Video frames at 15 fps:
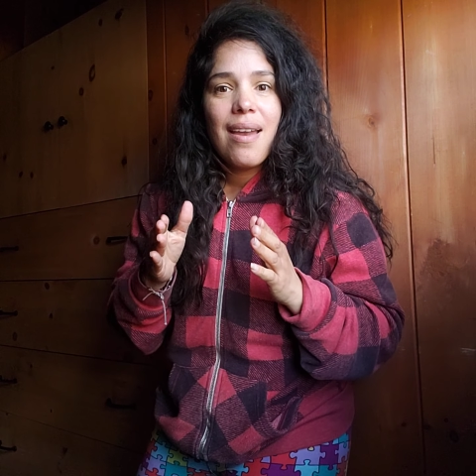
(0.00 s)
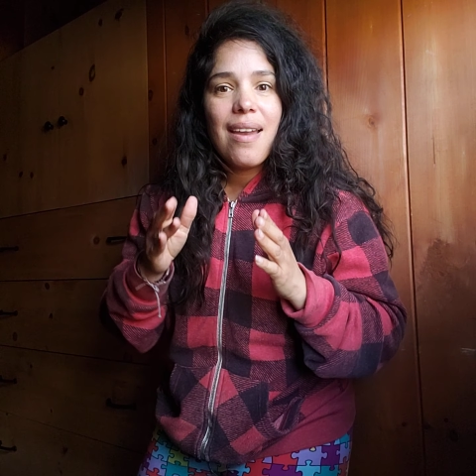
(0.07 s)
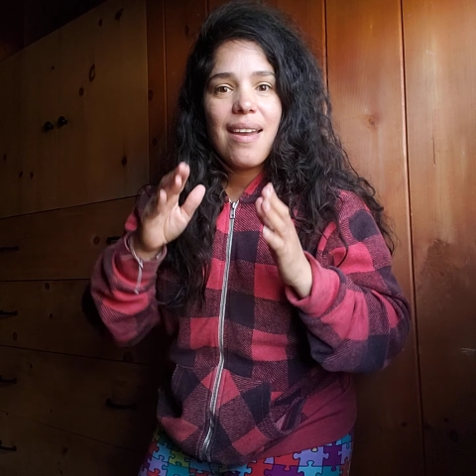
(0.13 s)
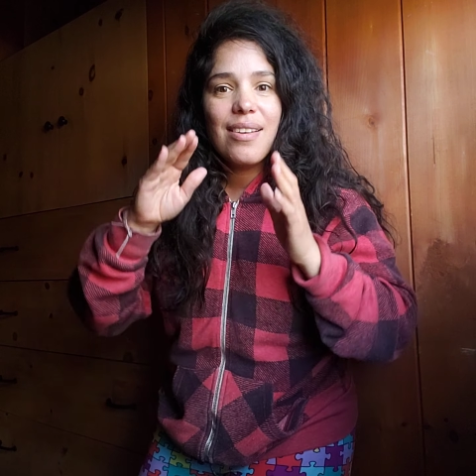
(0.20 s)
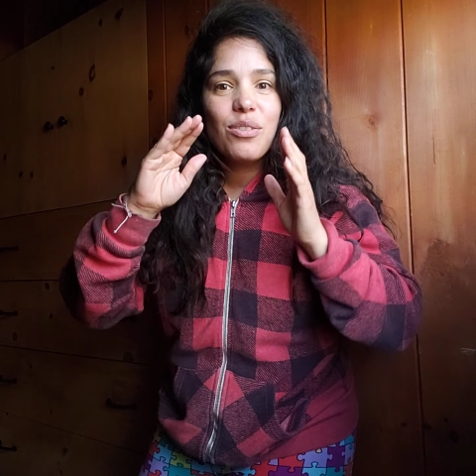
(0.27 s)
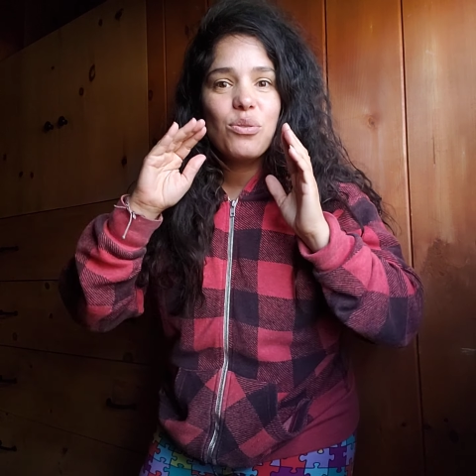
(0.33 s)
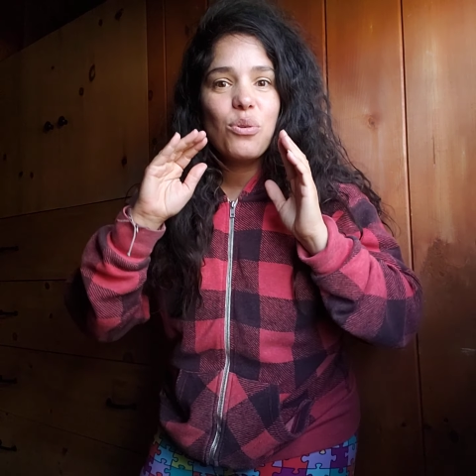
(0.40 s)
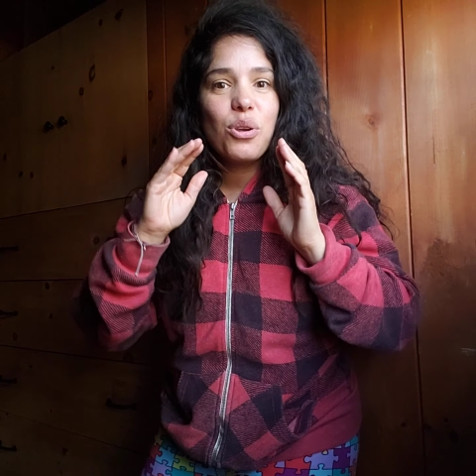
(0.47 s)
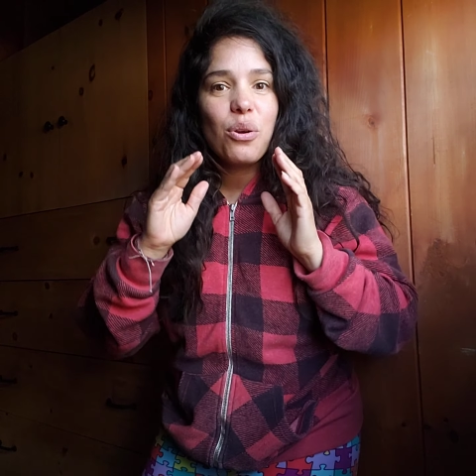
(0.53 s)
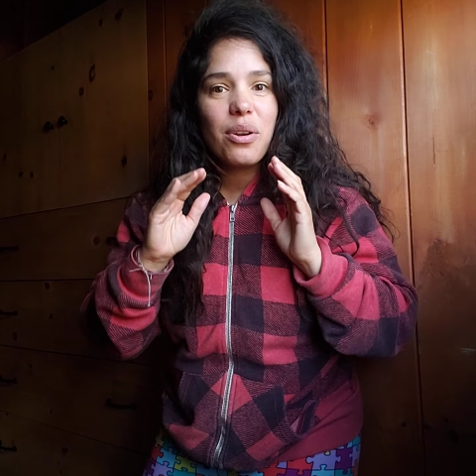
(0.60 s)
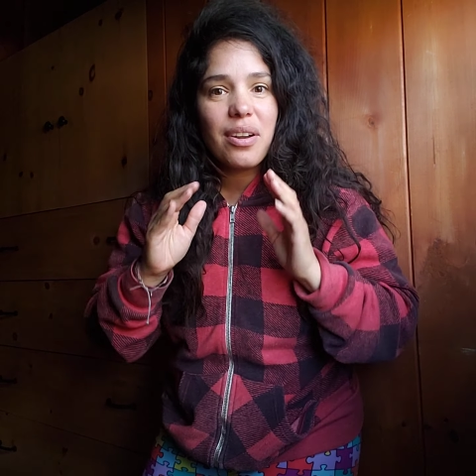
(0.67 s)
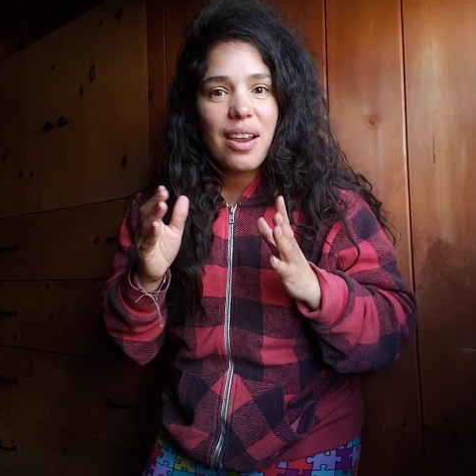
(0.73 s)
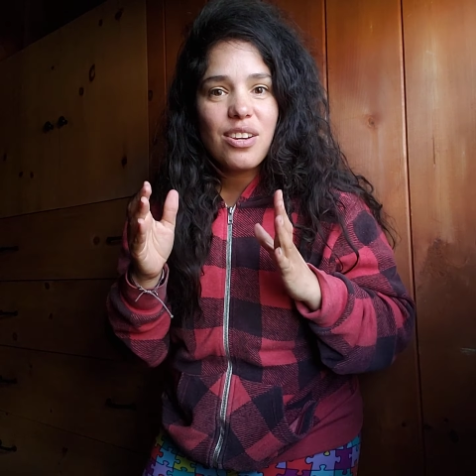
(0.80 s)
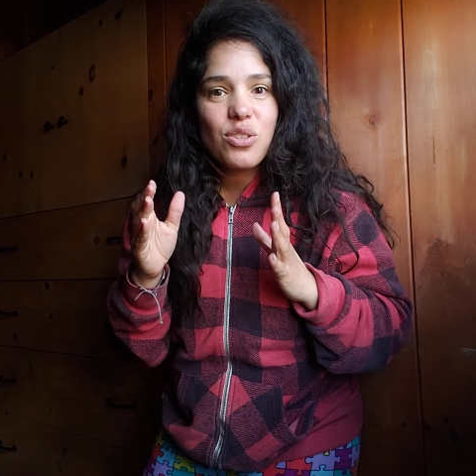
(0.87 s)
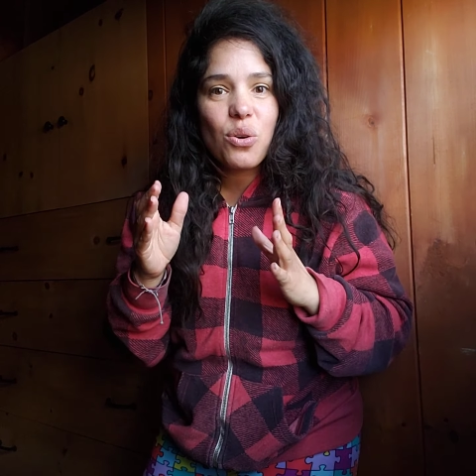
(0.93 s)
and do your
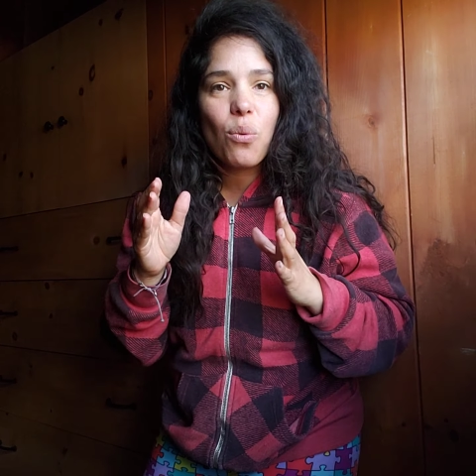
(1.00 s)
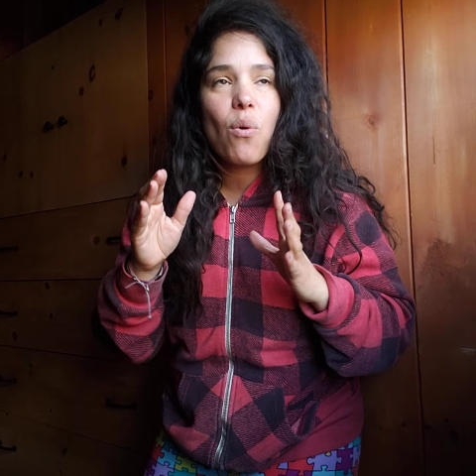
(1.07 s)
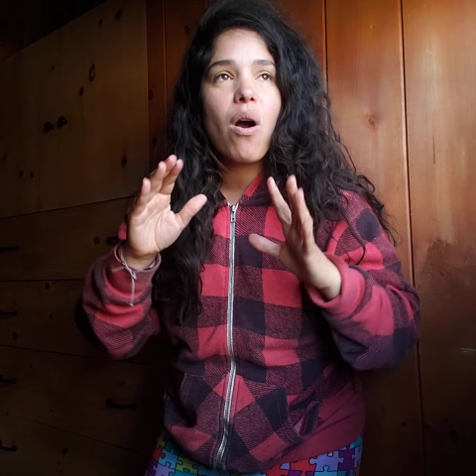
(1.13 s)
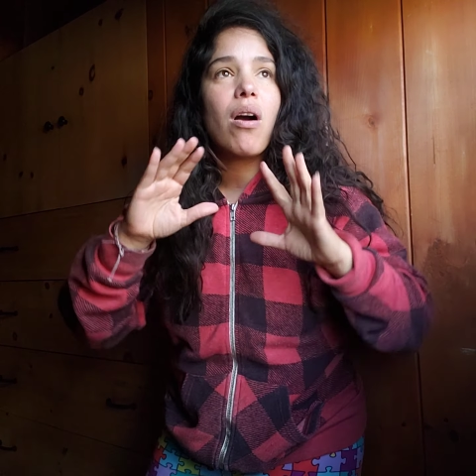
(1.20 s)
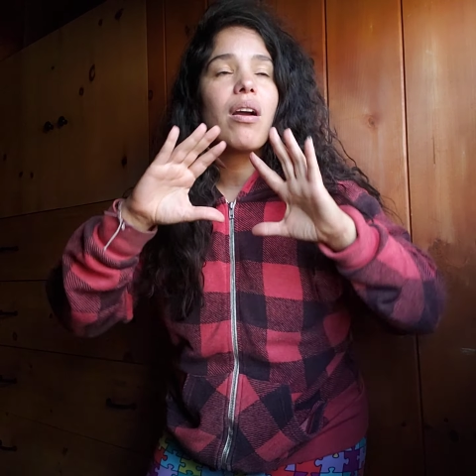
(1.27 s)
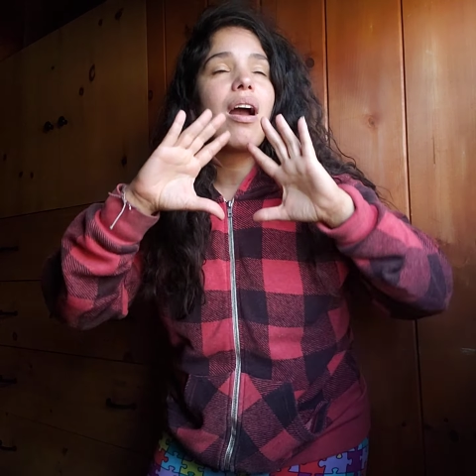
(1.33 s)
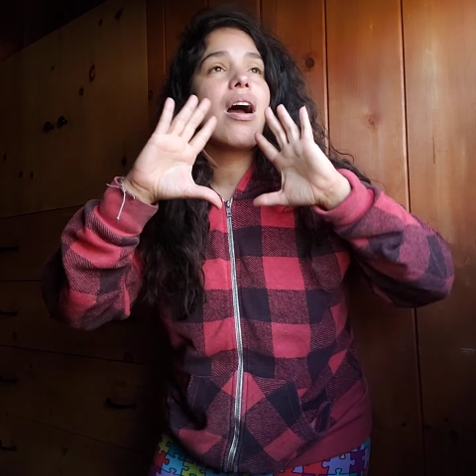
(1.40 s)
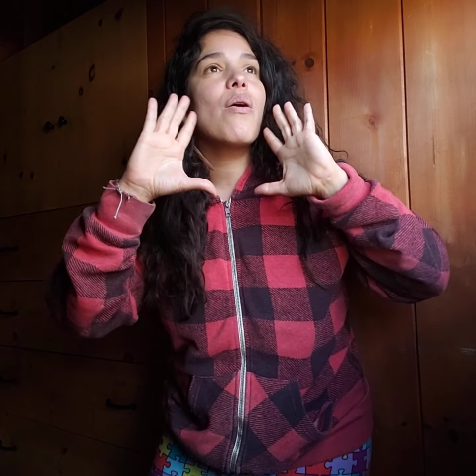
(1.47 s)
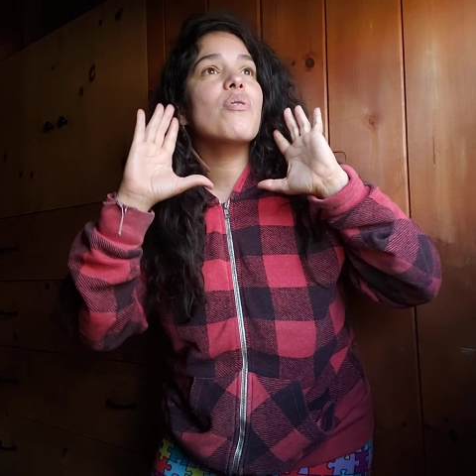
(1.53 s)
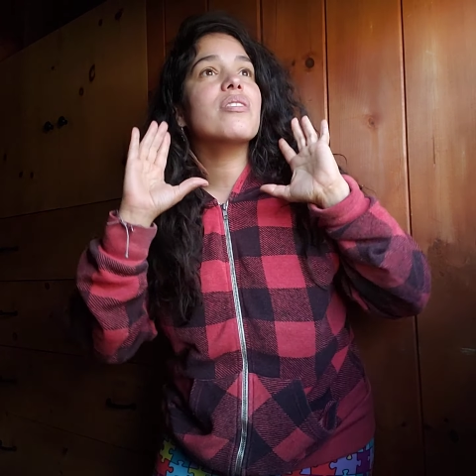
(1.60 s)
nature walk out